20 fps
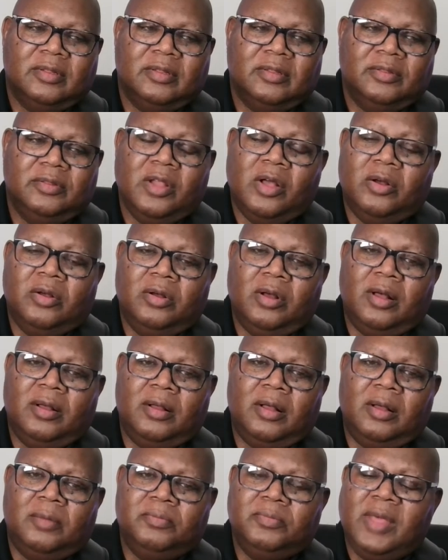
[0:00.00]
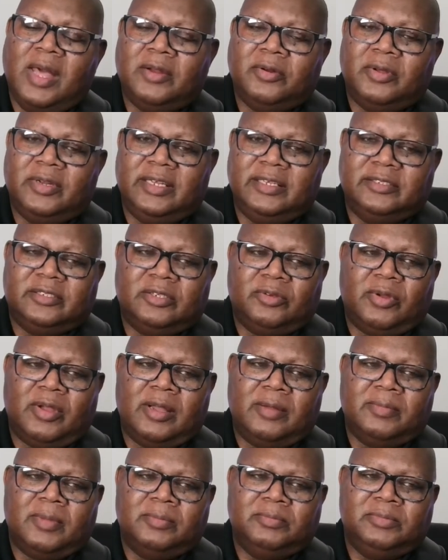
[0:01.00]
No, I'm not on
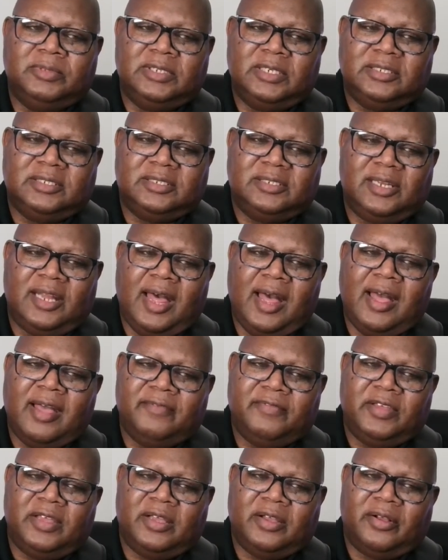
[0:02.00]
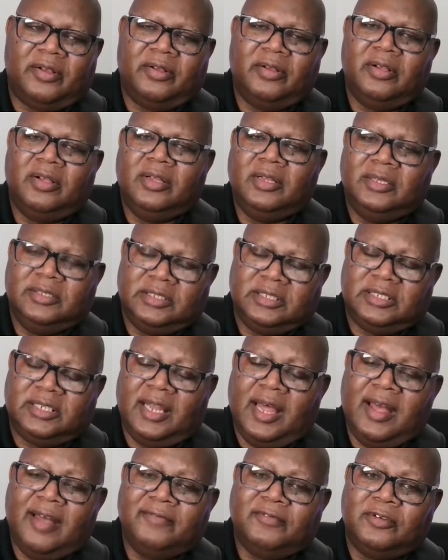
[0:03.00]
Instagram. I'm just live here. Just
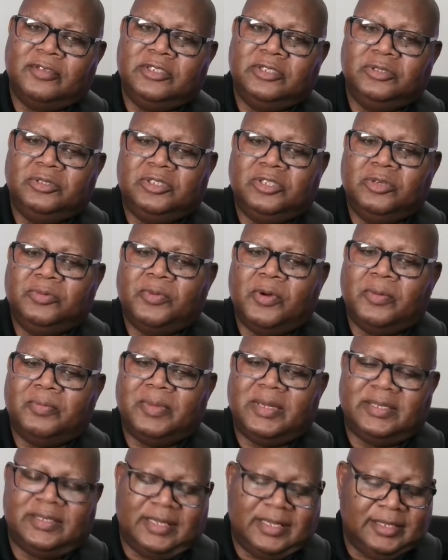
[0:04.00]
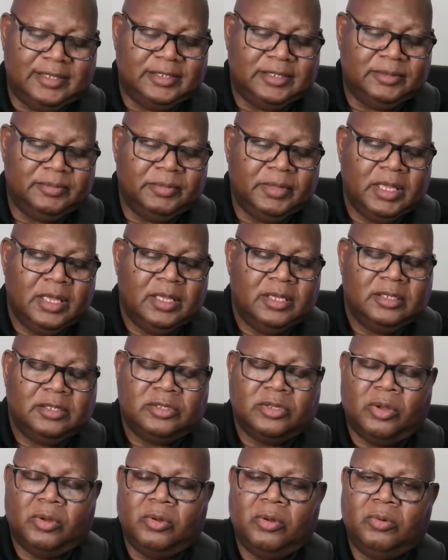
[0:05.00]
live on YouTube on Mondays.
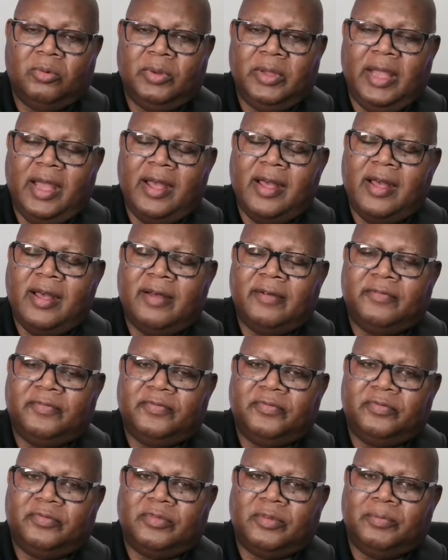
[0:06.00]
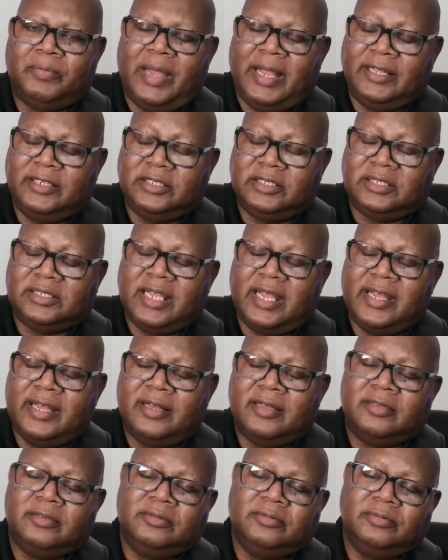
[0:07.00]
So we have the major
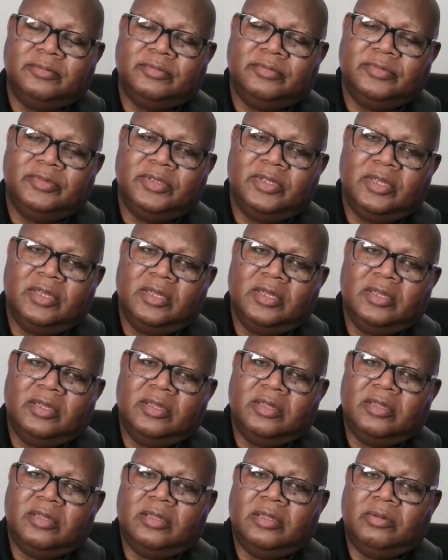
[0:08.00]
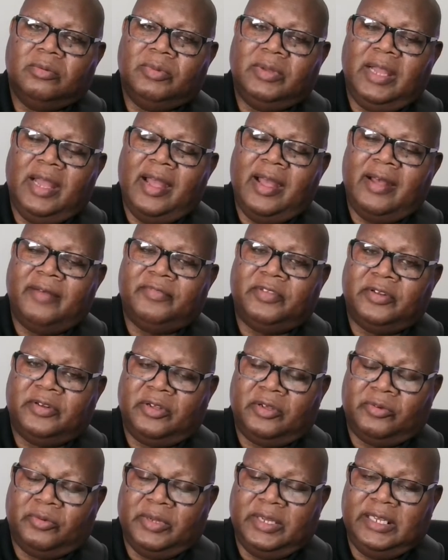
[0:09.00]
scale. We have the
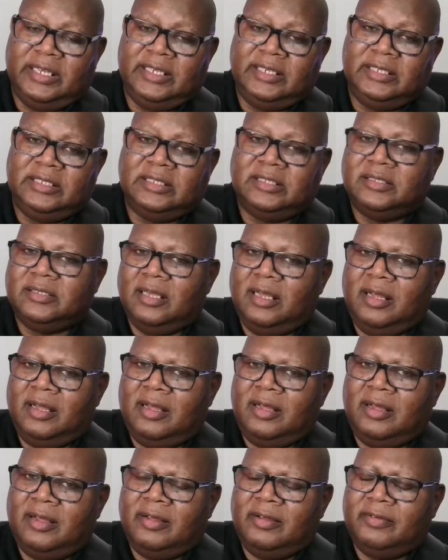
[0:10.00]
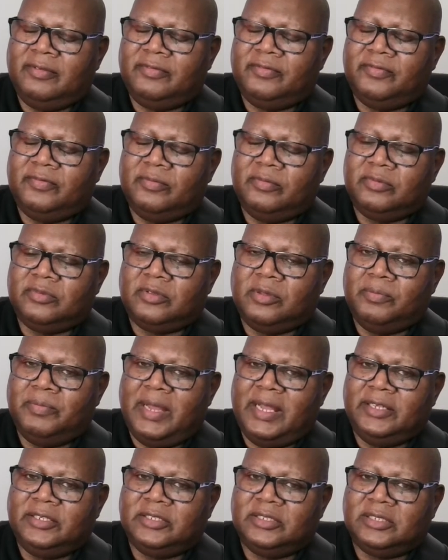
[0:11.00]
degrees of the
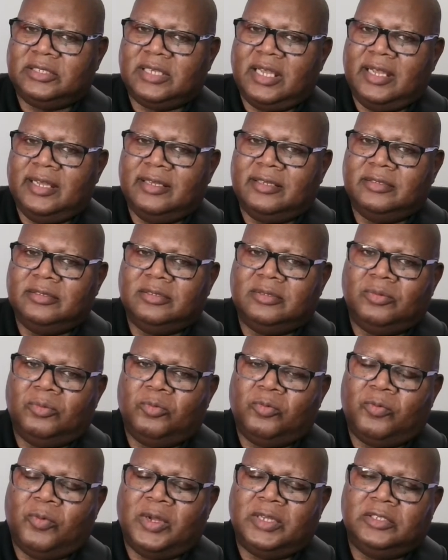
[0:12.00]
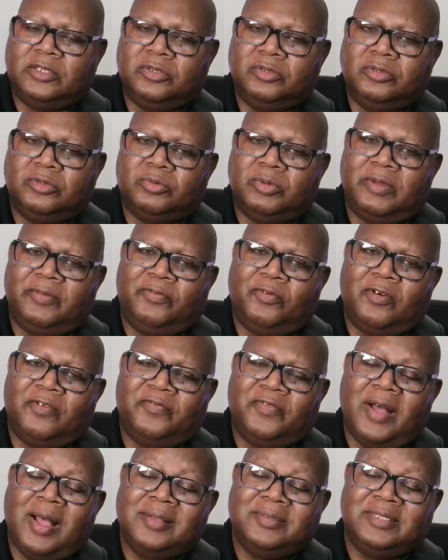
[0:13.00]
major scales. 1, 2, 3, 4,
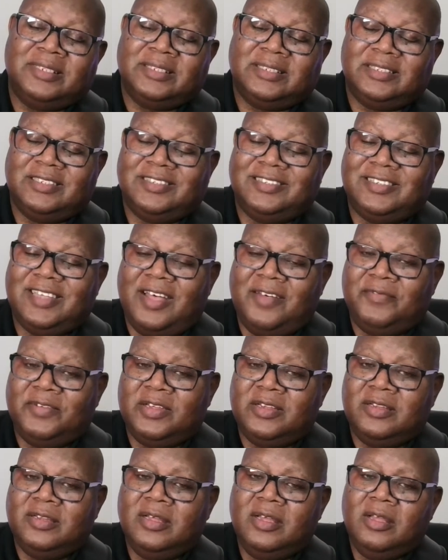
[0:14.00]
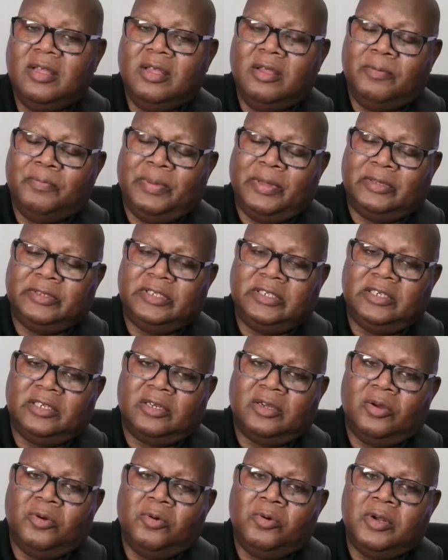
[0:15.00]
5, 6, and 7. Building the
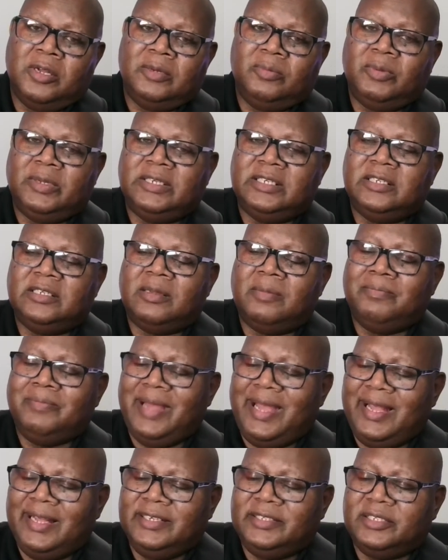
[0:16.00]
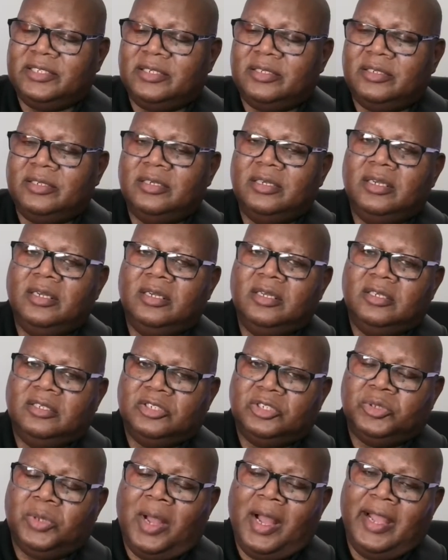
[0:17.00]
chord. We did the major
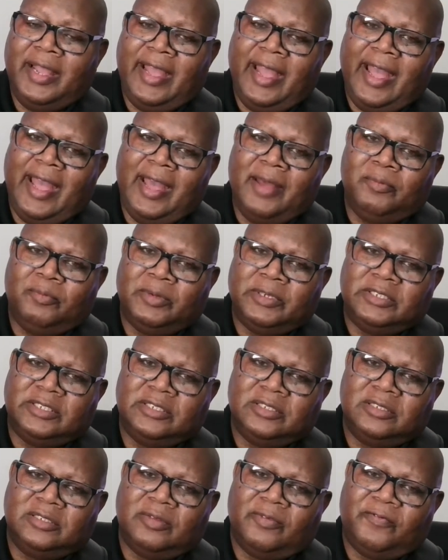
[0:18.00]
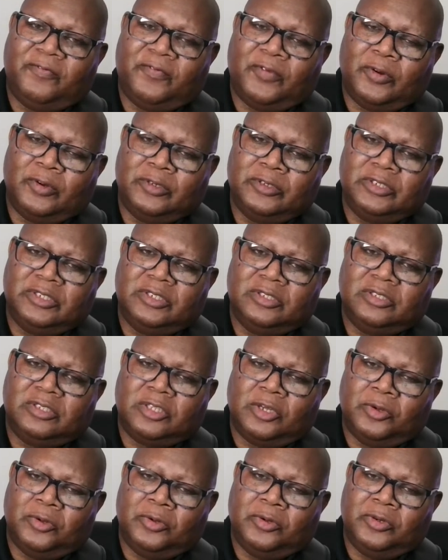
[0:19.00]
triad, which is the 1st,
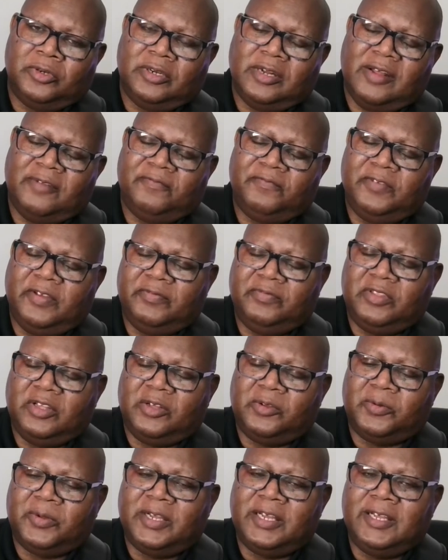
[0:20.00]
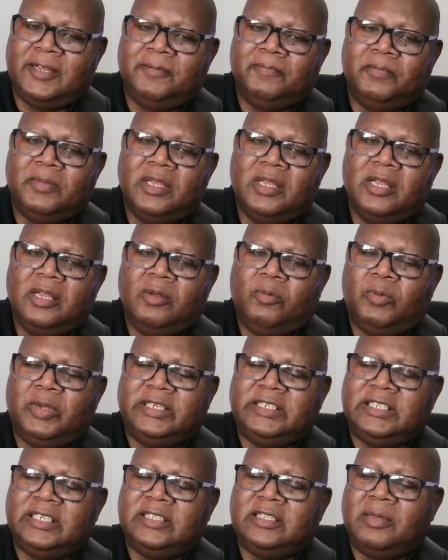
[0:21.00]
3rd, and 5th degree.
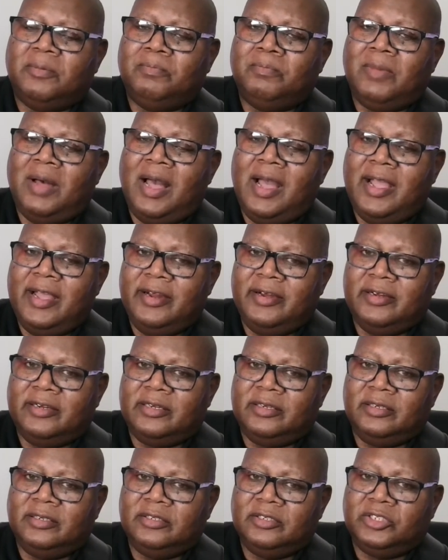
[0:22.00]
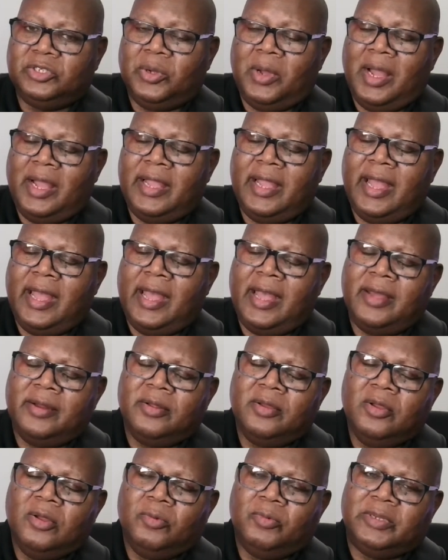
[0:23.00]
We did the minor triad,
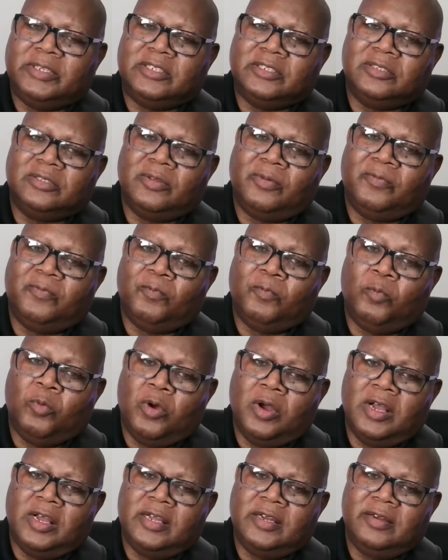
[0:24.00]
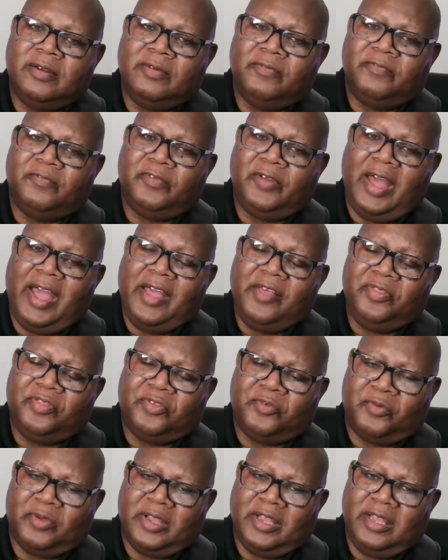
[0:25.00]
which is the 1, flat
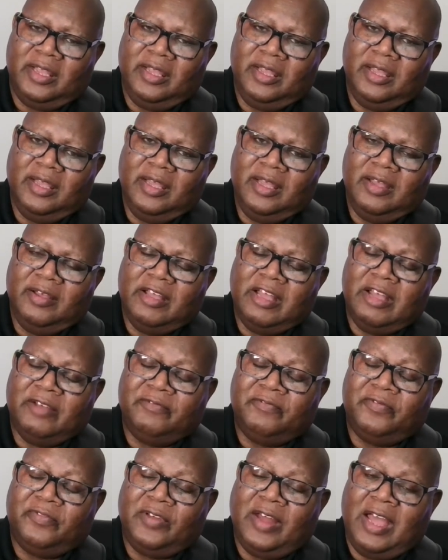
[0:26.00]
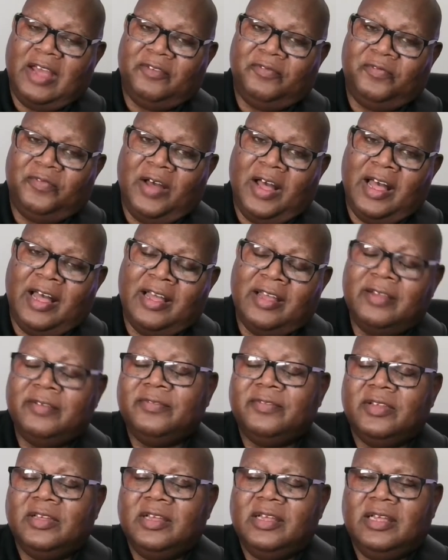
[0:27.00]
3, and flat 5.
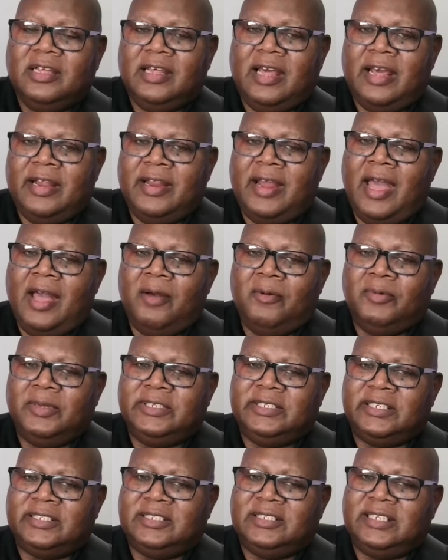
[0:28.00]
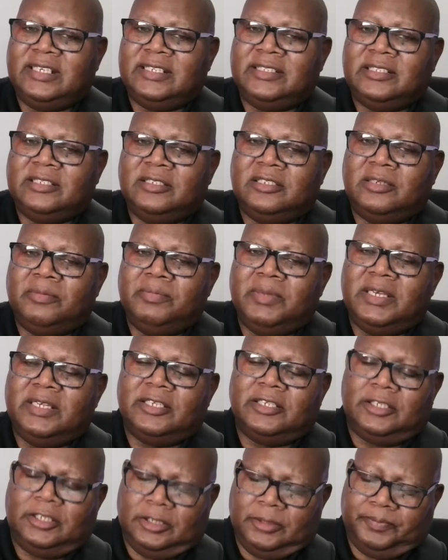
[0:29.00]
And now we just did the
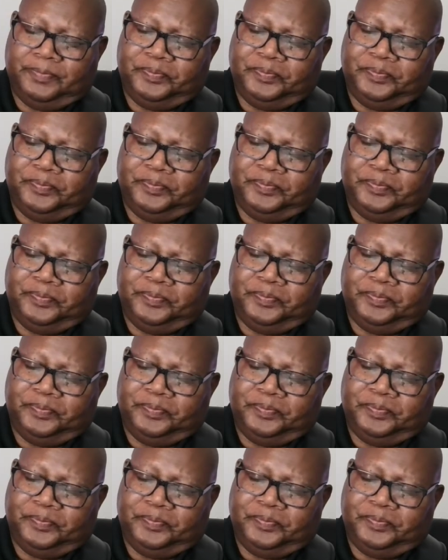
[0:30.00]
diminished.